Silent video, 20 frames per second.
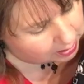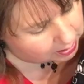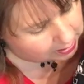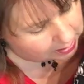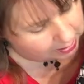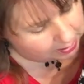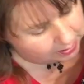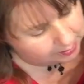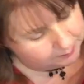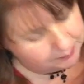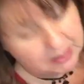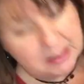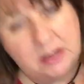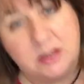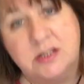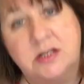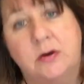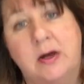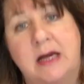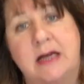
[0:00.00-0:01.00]
But it
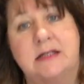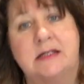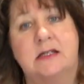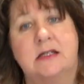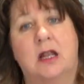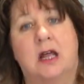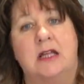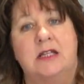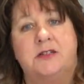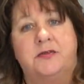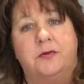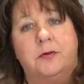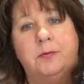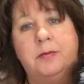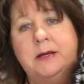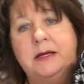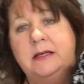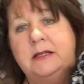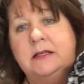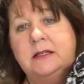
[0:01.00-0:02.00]
also has slots for
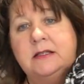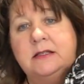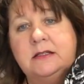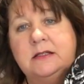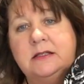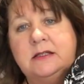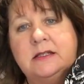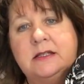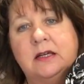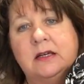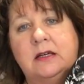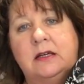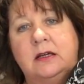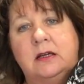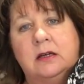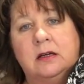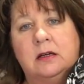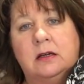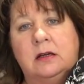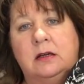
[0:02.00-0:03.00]
pens
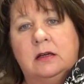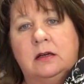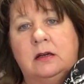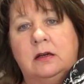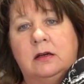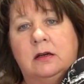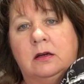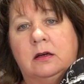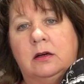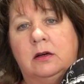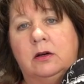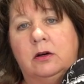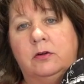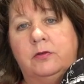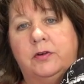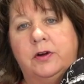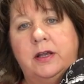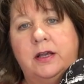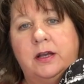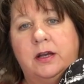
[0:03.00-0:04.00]

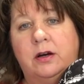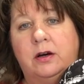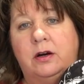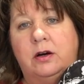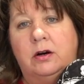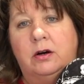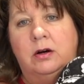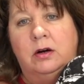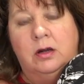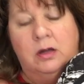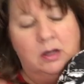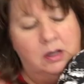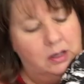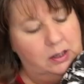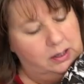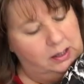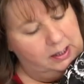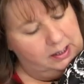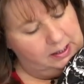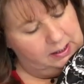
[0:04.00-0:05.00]
over here,
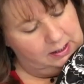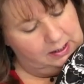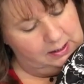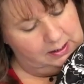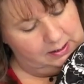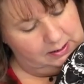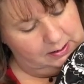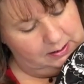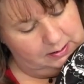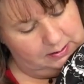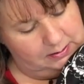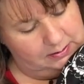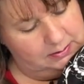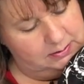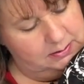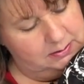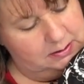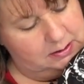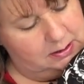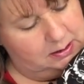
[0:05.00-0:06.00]

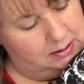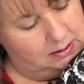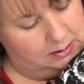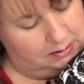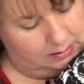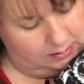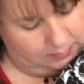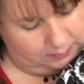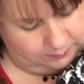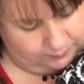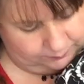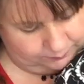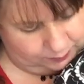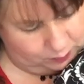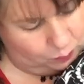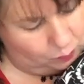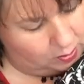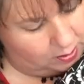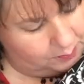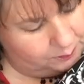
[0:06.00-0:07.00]
and if
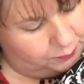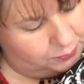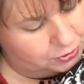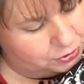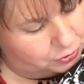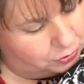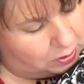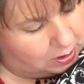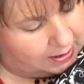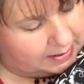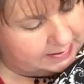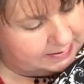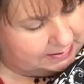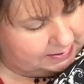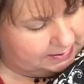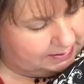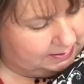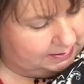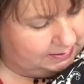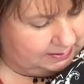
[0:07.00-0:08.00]
you want to put your
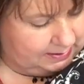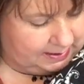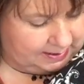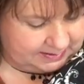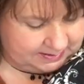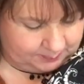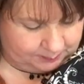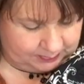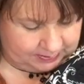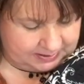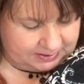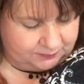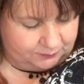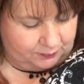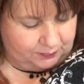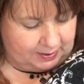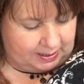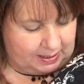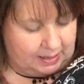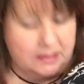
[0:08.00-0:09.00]
ID, it has a place
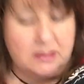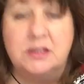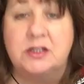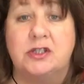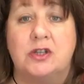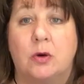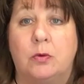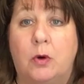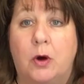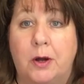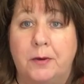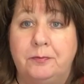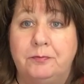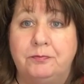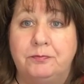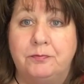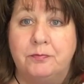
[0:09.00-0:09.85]
for that, and so on.